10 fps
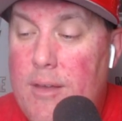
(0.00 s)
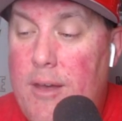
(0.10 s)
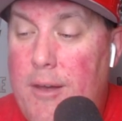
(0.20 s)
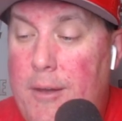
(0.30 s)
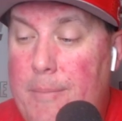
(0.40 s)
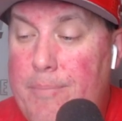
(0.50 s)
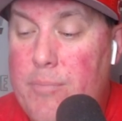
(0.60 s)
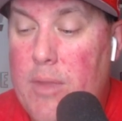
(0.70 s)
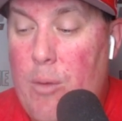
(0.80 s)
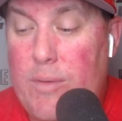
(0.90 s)

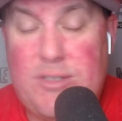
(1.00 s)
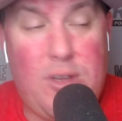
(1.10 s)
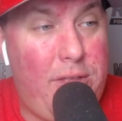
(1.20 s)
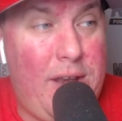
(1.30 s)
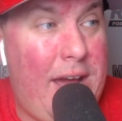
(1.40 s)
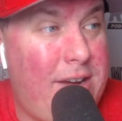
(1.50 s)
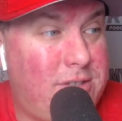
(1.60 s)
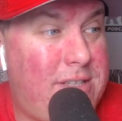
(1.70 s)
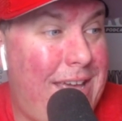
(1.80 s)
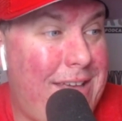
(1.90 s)
um, and we saw the
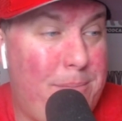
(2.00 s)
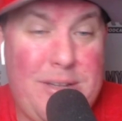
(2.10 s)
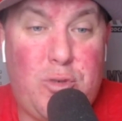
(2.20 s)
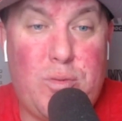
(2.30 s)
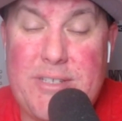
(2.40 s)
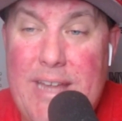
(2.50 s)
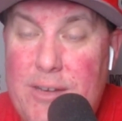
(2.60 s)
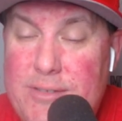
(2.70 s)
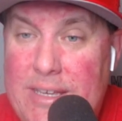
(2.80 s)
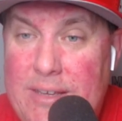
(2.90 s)
Niners take Mitch
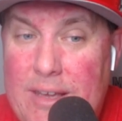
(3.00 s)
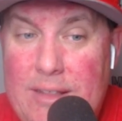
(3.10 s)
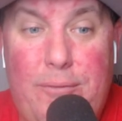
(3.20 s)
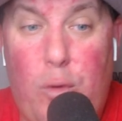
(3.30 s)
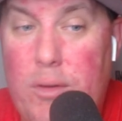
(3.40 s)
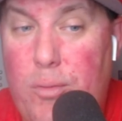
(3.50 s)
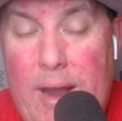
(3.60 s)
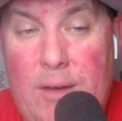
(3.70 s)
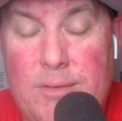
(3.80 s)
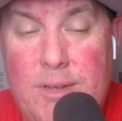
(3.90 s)
Wishnowsky in the fourth
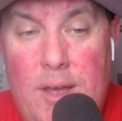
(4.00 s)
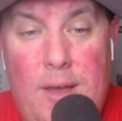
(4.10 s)
round.